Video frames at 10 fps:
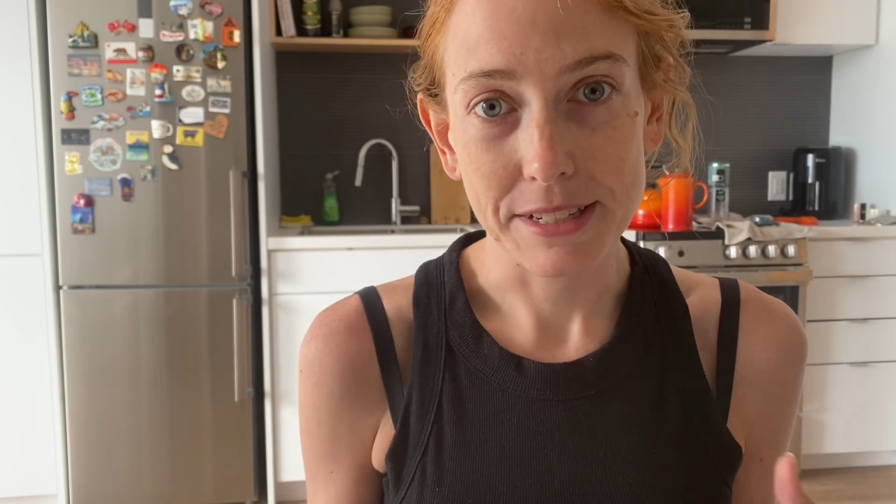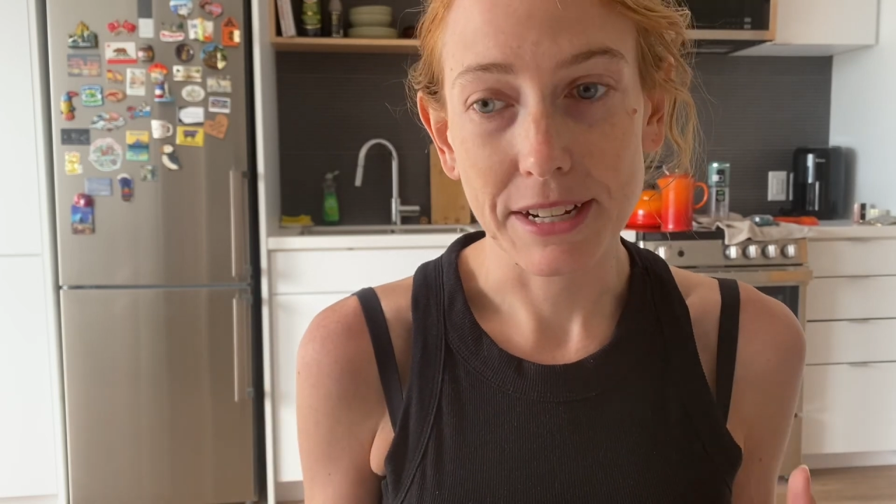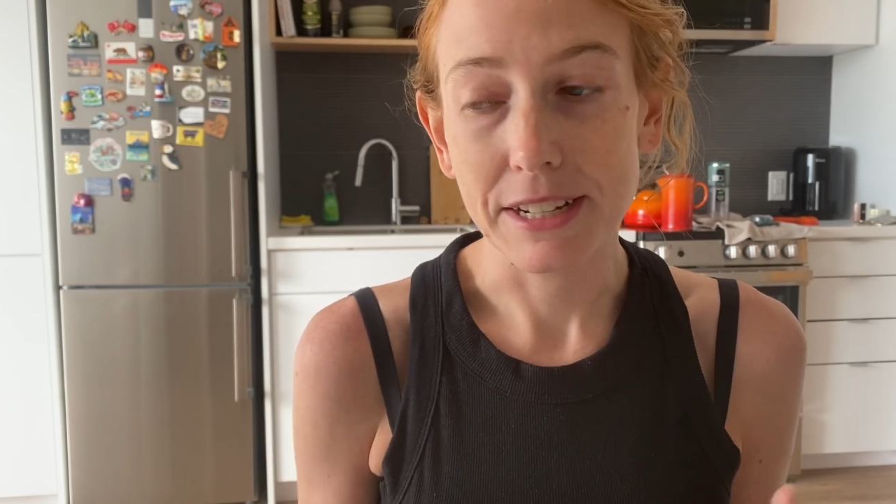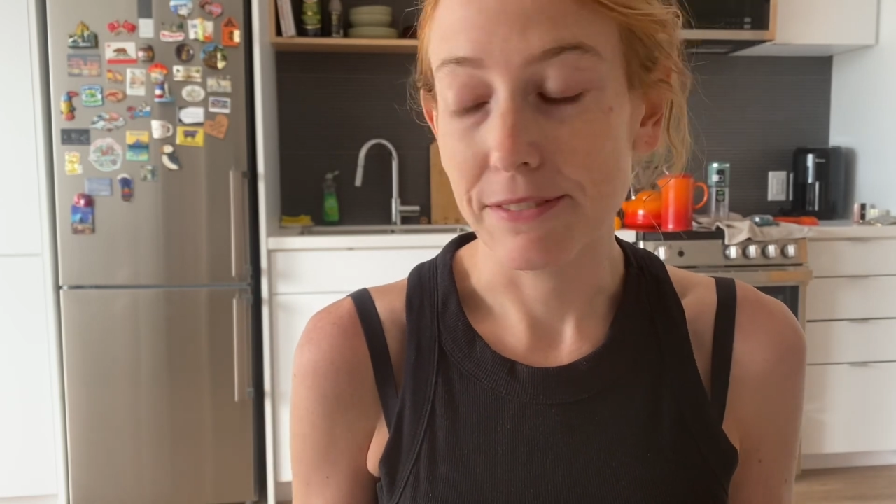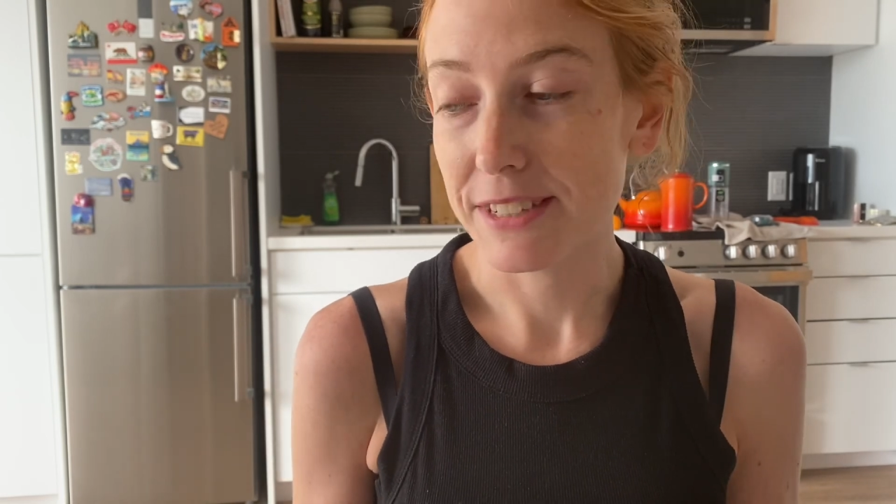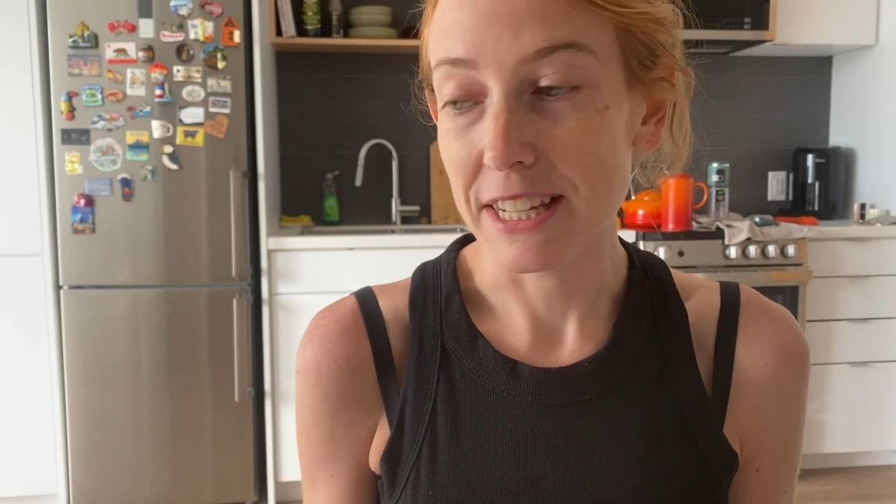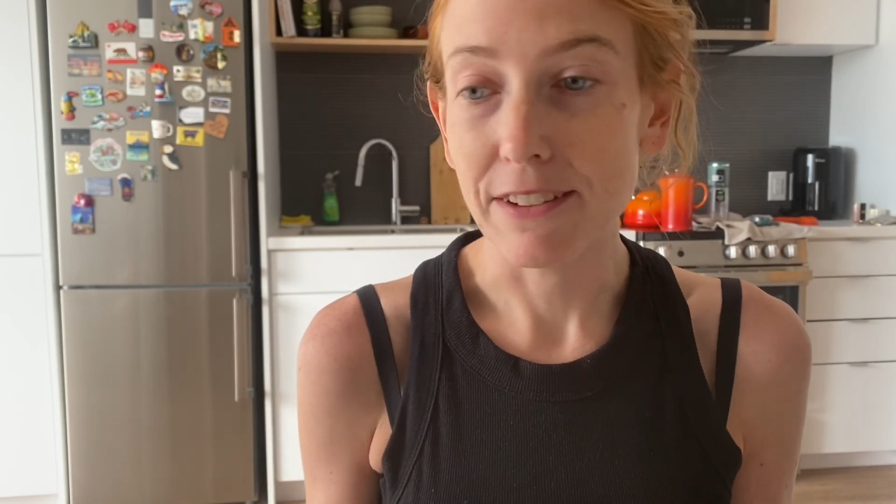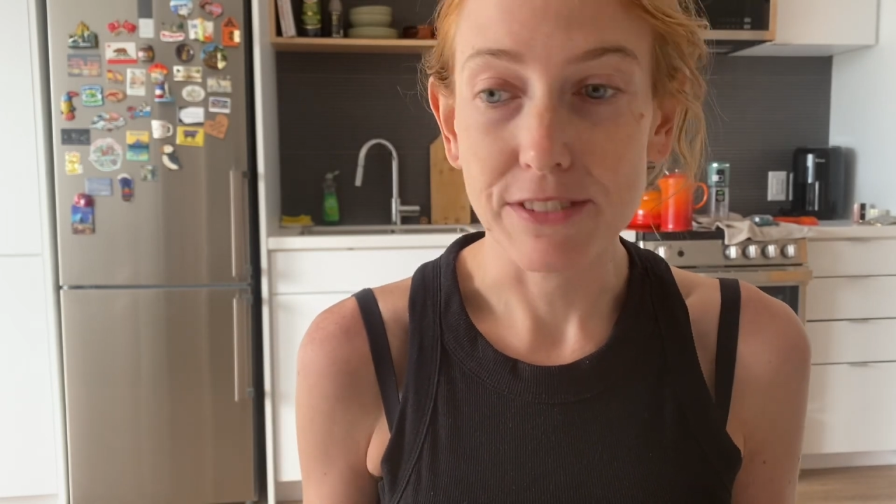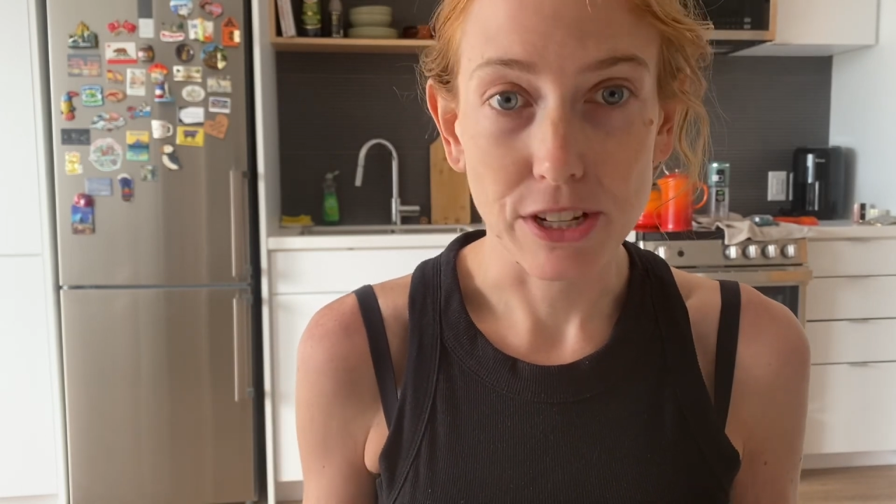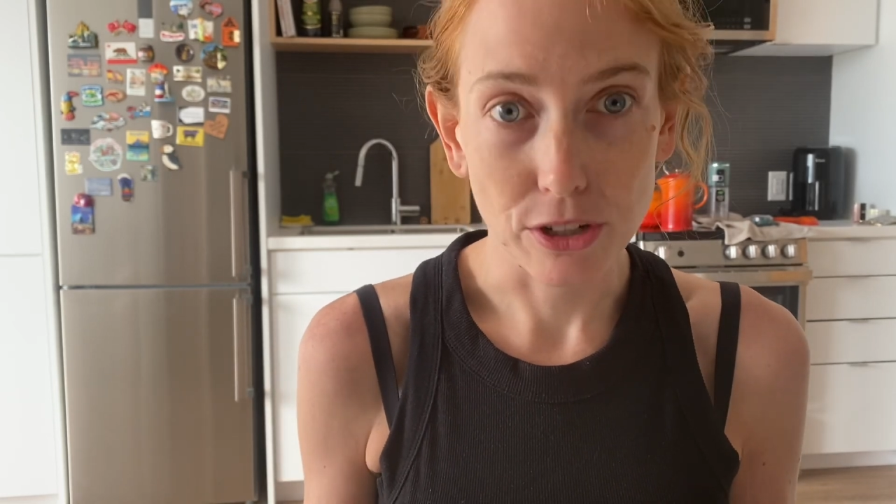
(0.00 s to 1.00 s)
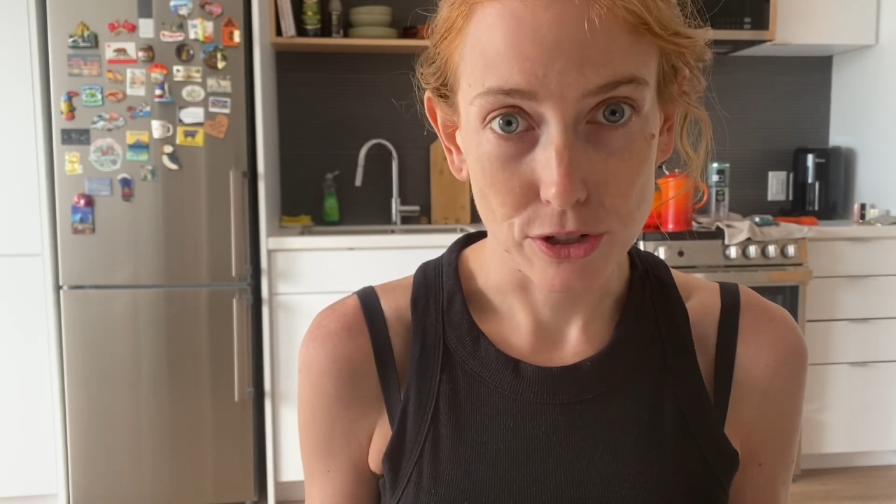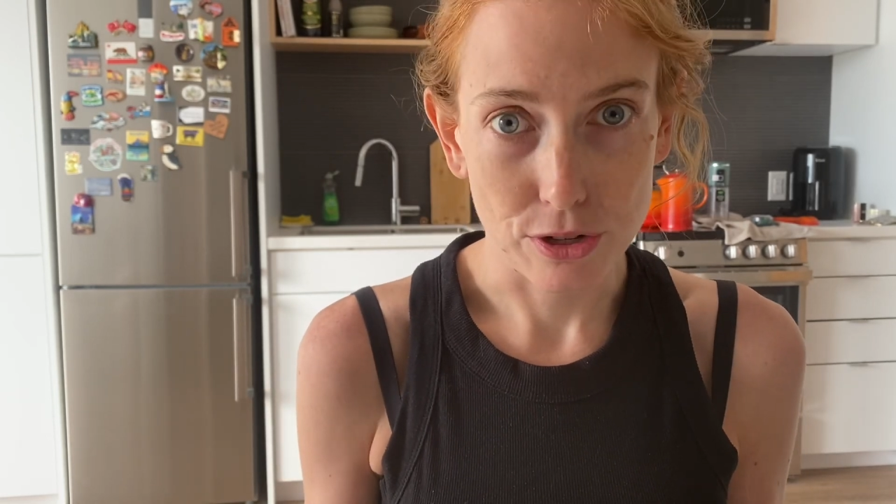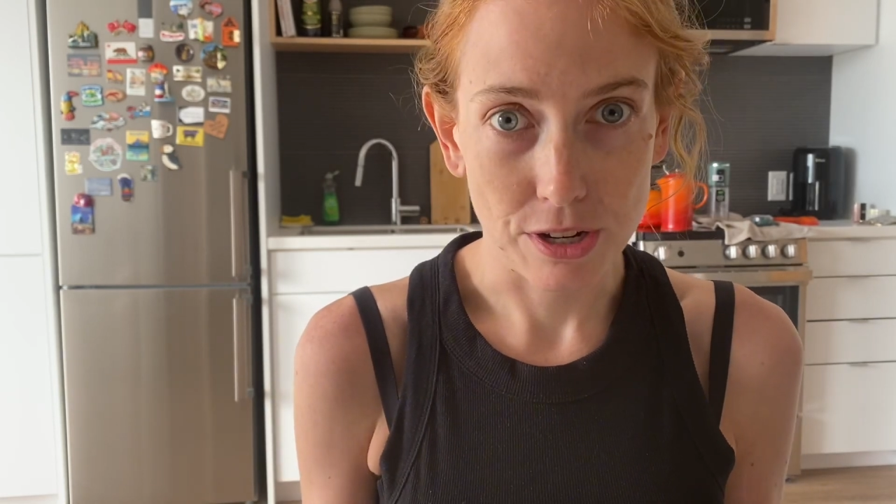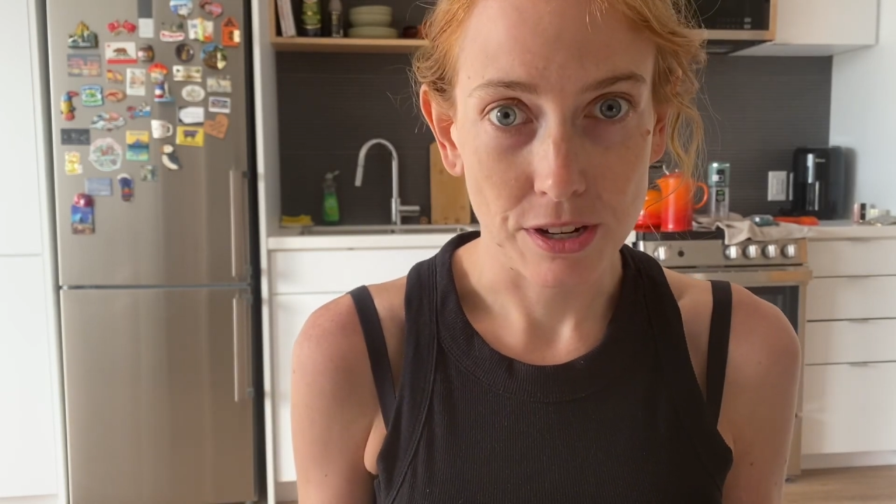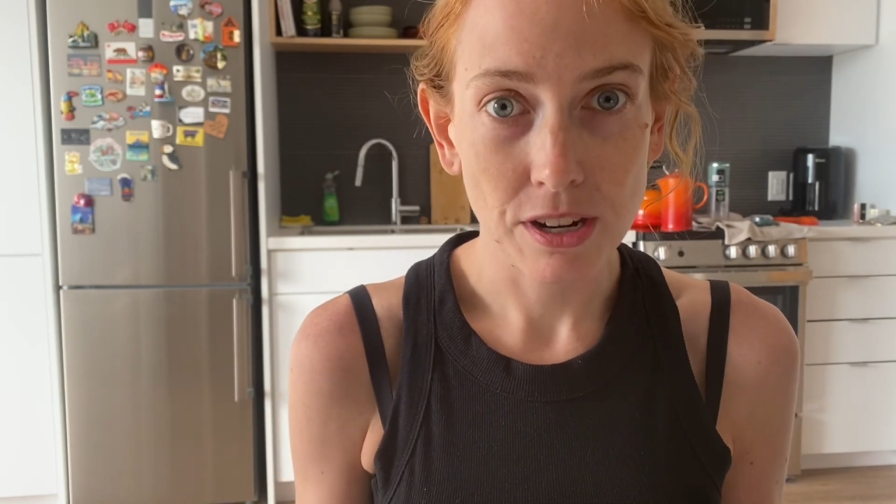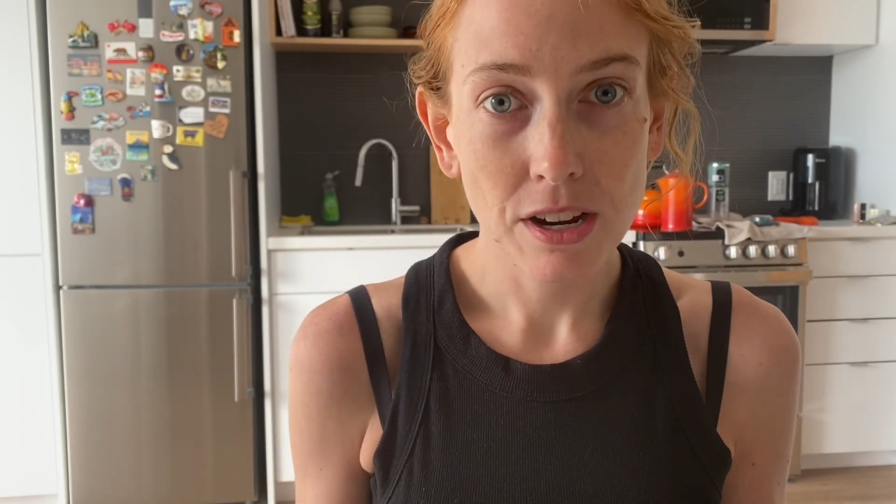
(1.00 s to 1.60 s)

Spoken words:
kind of safety cushion.